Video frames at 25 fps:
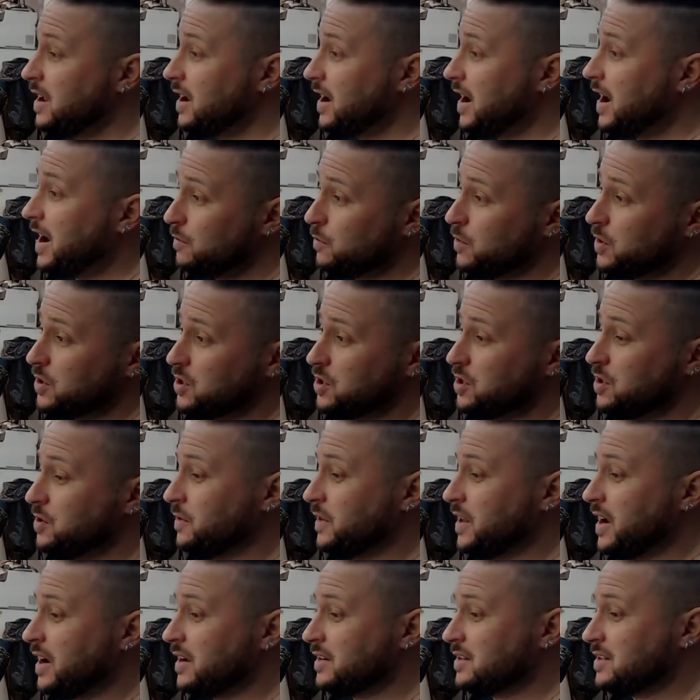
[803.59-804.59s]
I wish you a
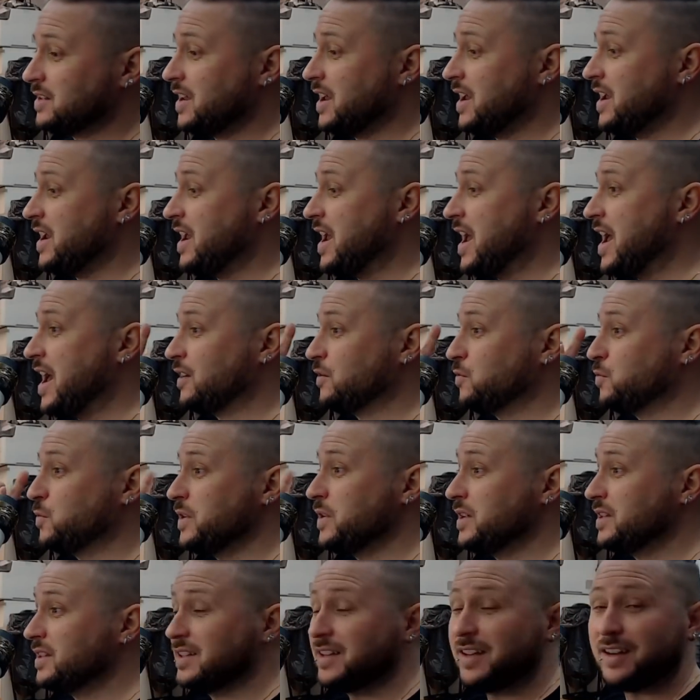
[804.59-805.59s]
nice day, and
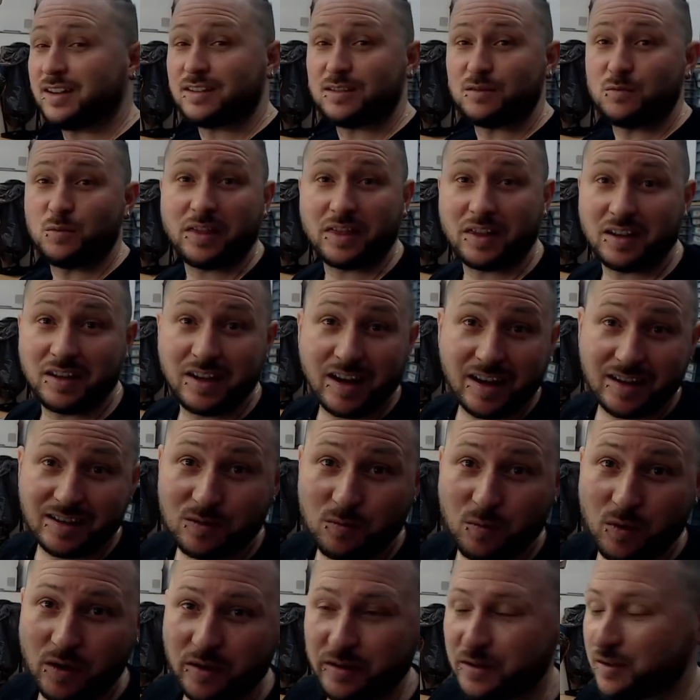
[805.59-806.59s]
we see us with the next
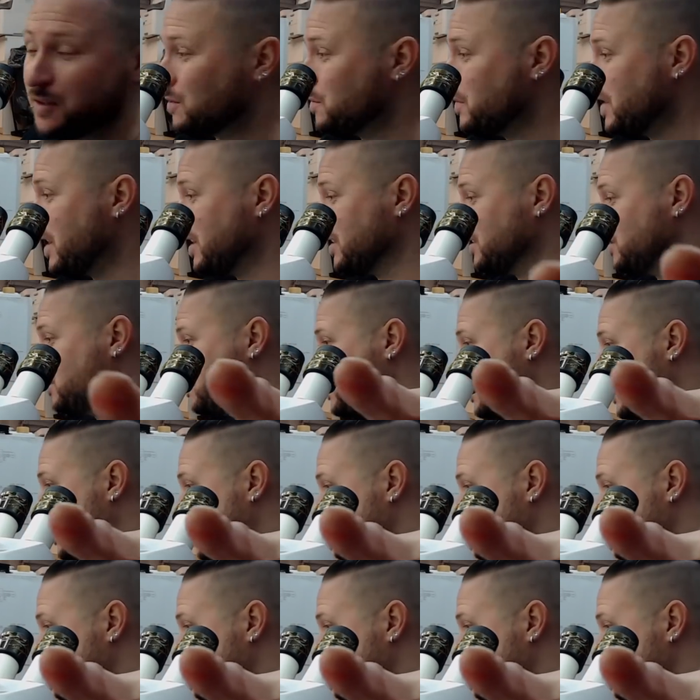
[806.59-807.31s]
one. Here's Ben. Goodbye.